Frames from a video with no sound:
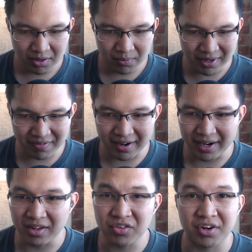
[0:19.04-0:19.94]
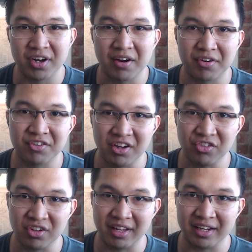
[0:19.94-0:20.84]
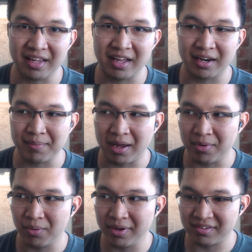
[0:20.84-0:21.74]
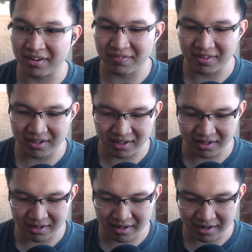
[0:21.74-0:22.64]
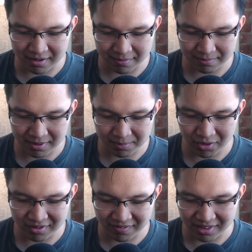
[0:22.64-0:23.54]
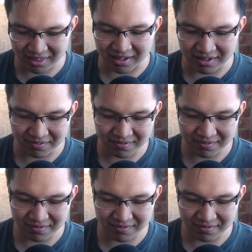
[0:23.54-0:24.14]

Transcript: whenever I enter a conversation like that, I'm, I'm always of the um, I'm always of the thought of,